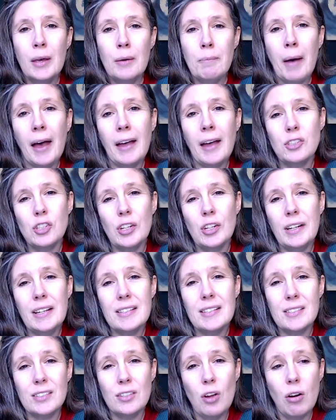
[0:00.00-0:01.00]
But actually
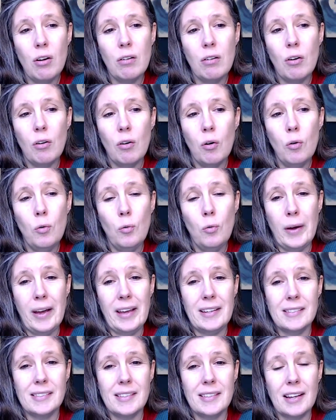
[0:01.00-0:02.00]
it's not
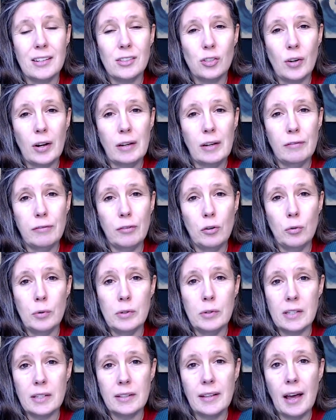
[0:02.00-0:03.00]
always that
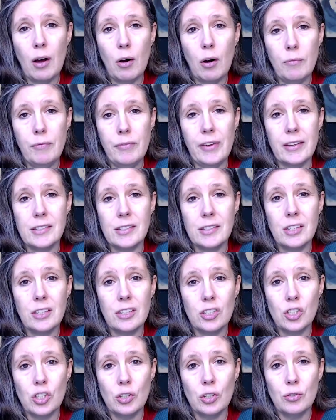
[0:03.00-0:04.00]
straightforward and that obvious to
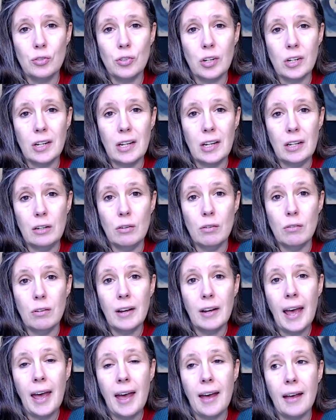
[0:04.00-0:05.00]
the children in your
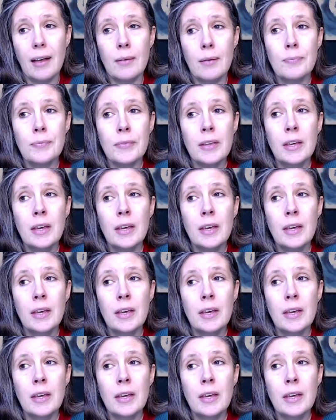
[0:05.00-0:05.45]
care.